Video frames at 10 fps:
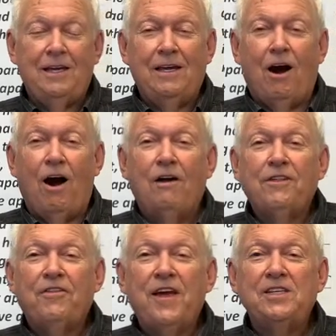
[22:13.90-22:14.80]
All
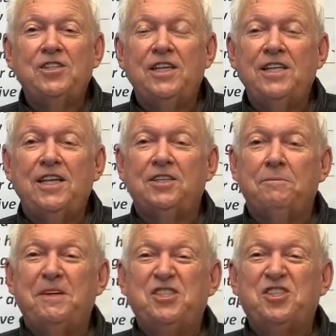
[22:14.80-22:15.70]
the things he did to
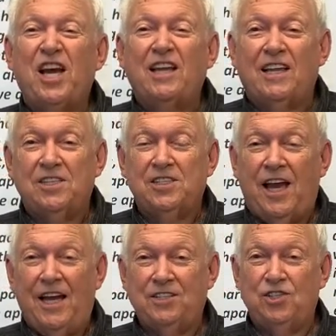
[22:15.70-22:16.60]
be zealous
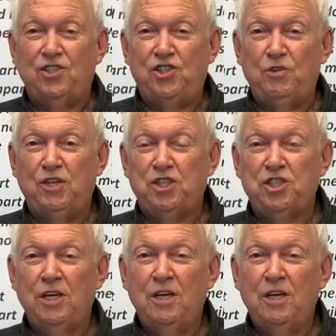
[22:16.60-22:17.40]
as a Jewish